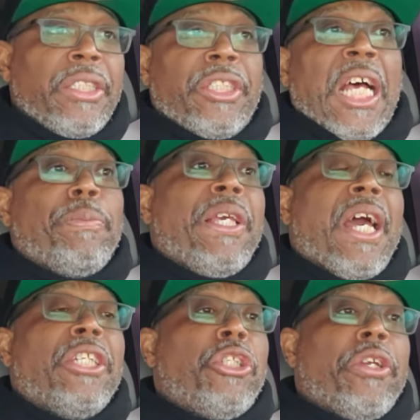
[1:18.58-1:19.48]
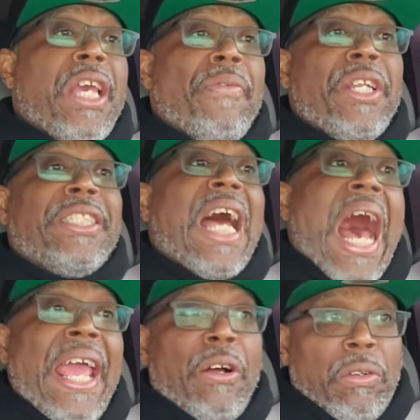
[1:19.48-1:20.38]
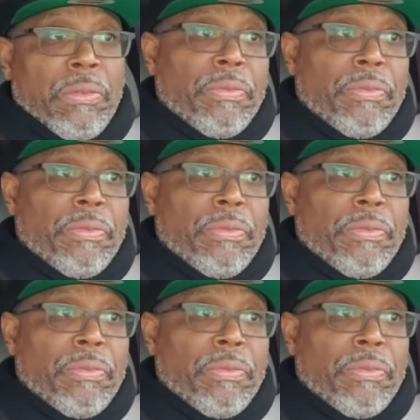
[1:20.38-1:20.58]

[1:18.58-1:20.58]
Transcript: Just because you're given the title